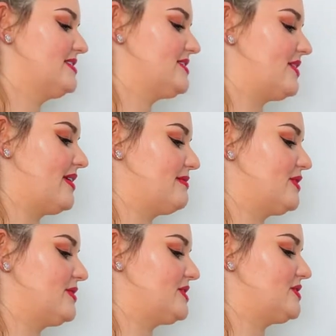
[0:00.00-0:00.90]
So I'm
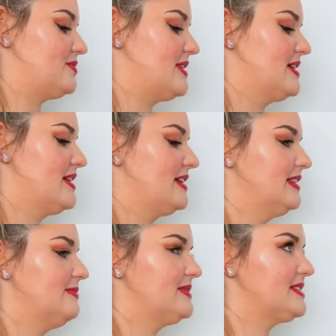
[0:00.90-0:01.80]
going to
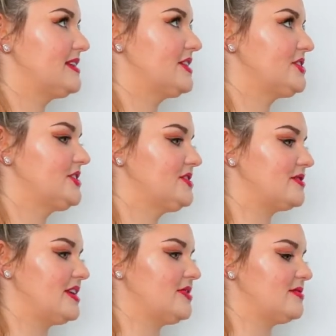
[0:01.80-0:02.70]
clip this section so
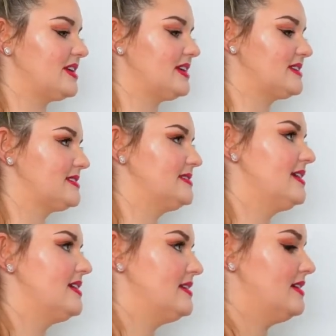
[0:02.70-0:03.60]
that I know that it is
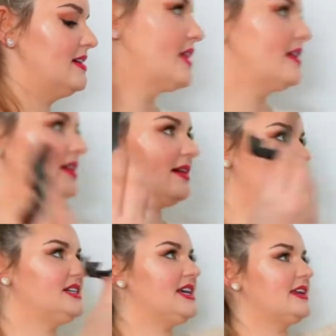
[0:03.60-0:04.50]
done. I'm
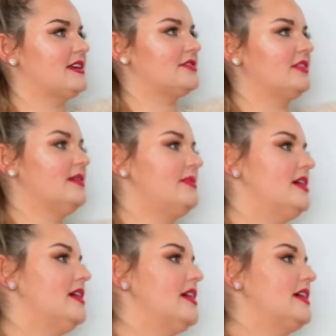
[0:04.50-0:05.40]
going to take another clip
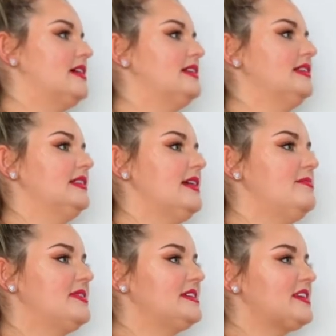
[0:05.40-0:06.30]
and clip
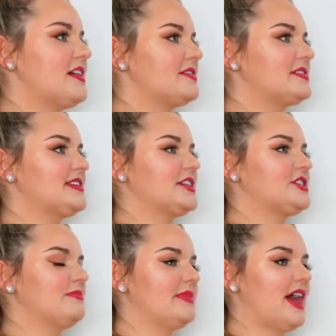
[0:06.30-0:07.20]
this other
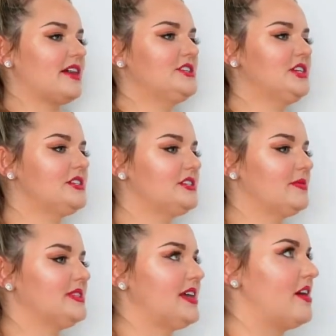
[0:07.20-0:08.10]
section back just
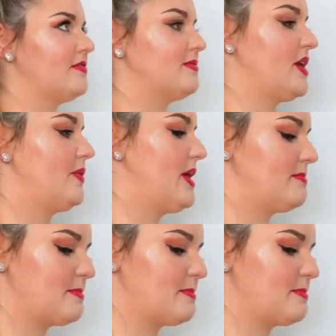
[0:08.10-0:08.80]
so it's out of my way.